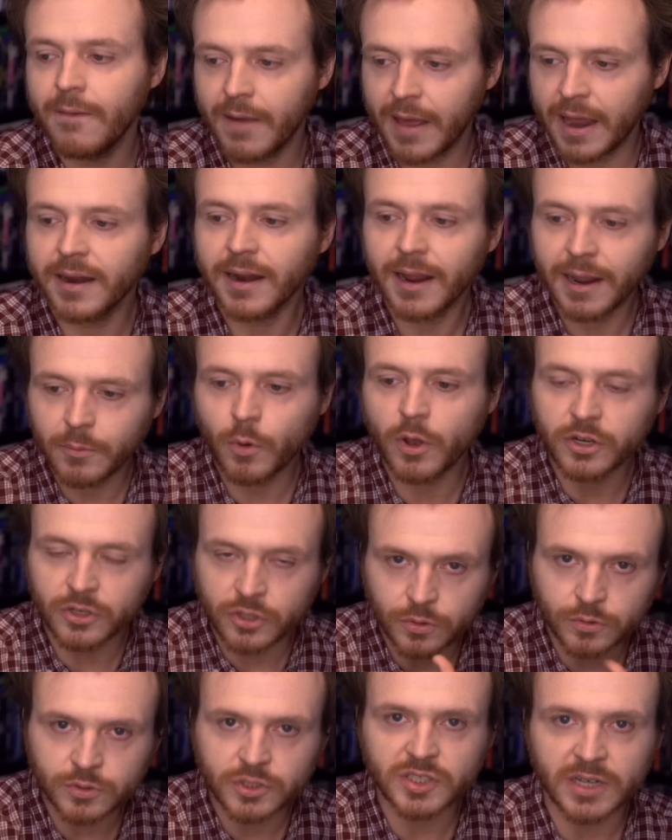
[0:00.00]
I want
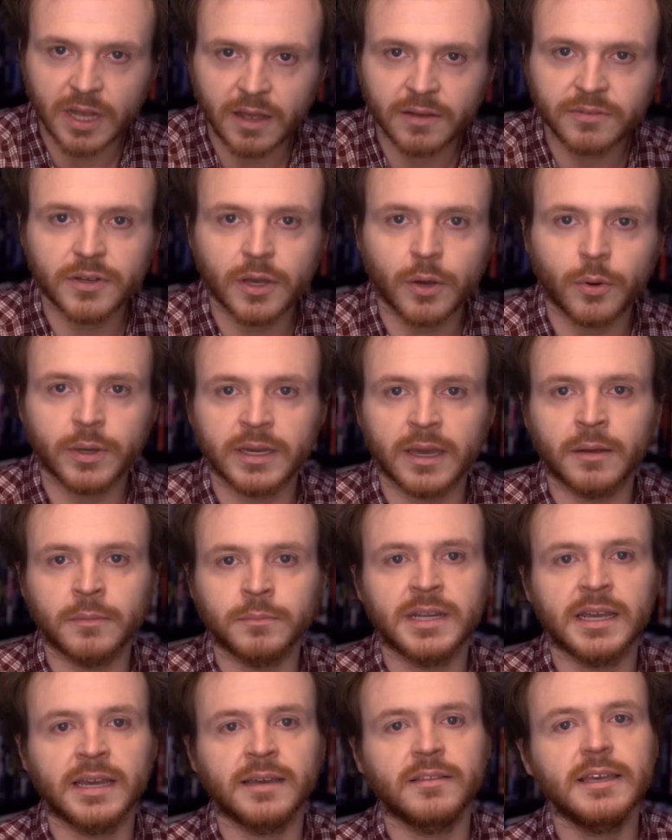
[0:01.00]
new stuff going
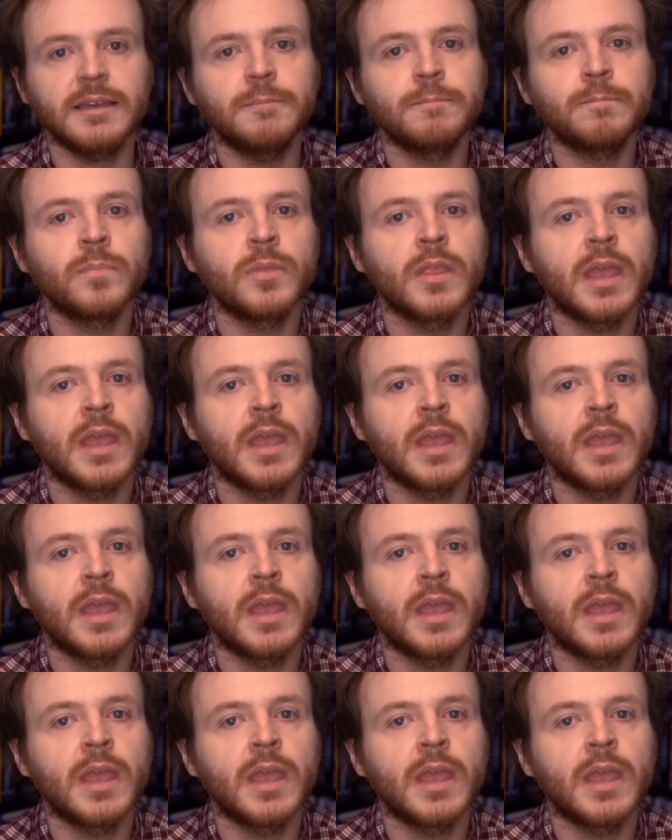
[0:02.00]
up daily.